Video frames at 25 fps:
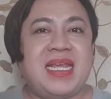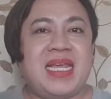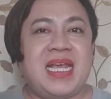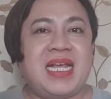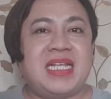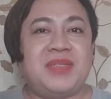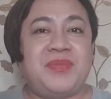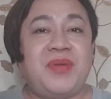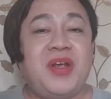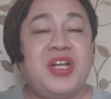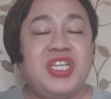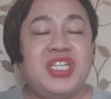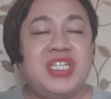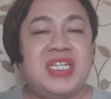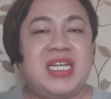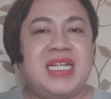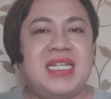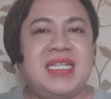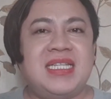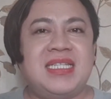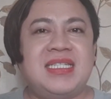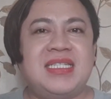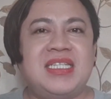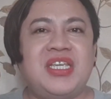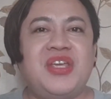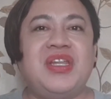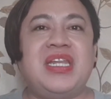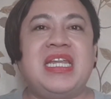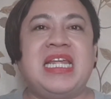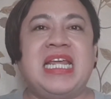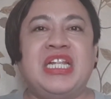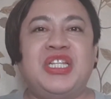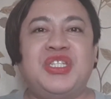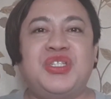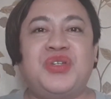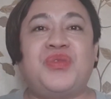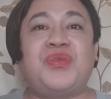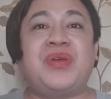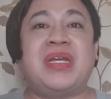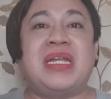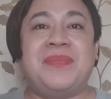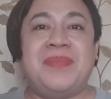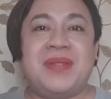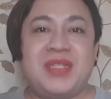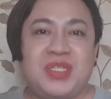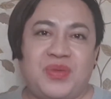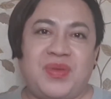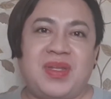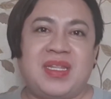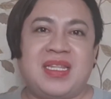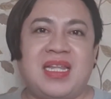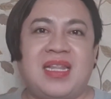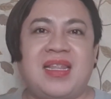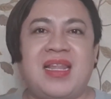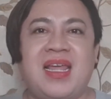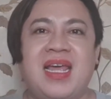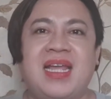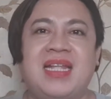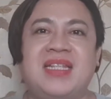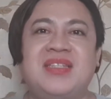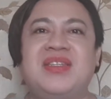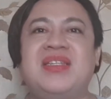expressions, you need to read between the lines.